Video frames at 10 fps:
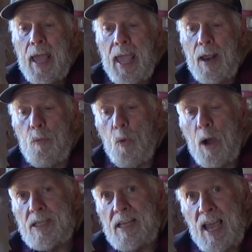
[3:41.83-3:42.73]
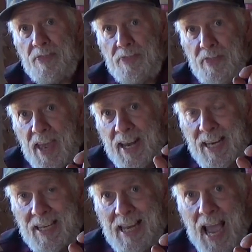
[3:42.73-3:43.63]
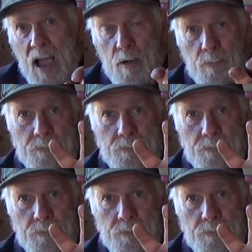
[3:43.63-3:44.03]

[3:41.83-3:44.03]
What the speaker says: And once I thin it down